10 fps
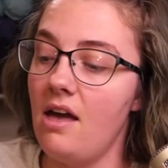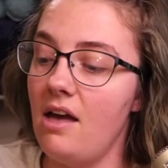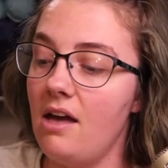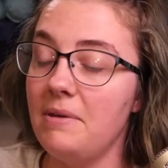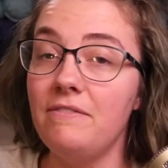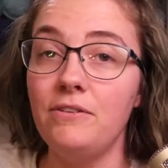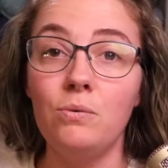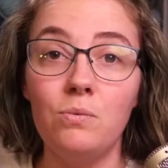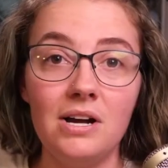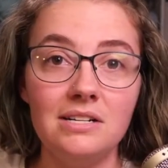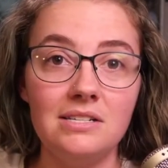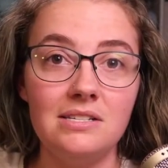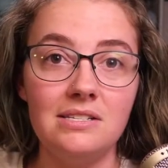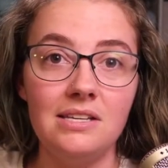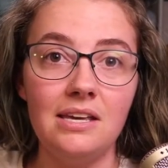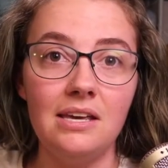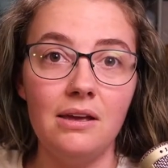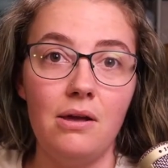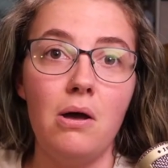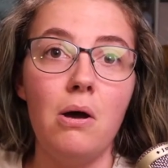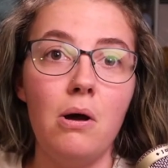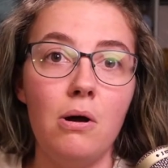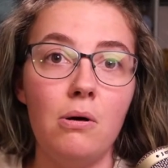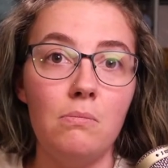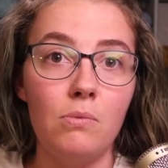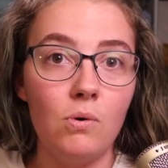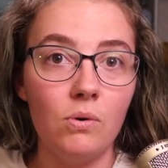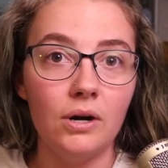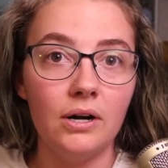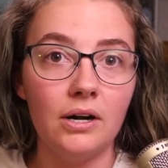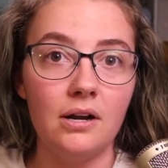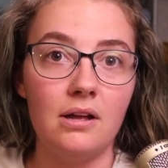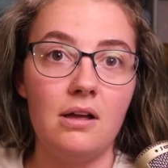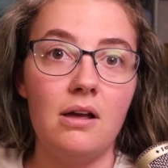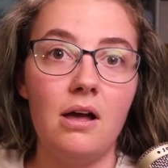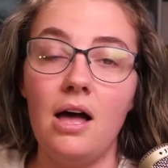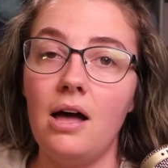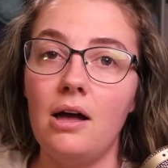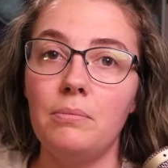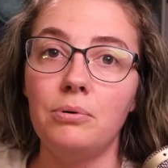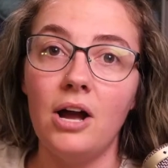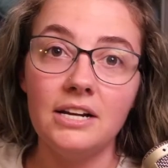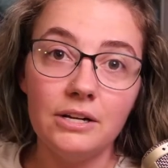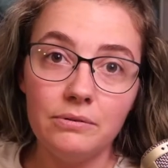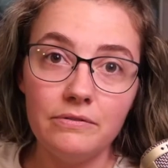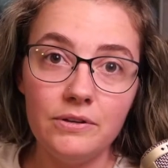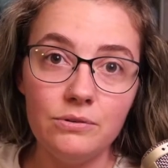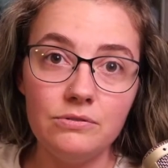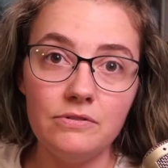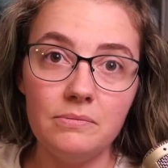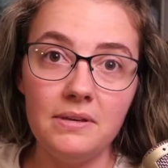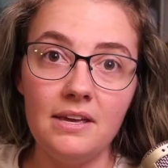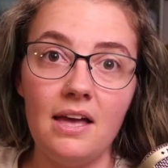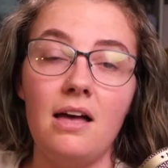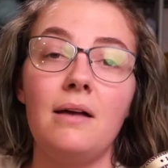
If you want to see more product reviews from me,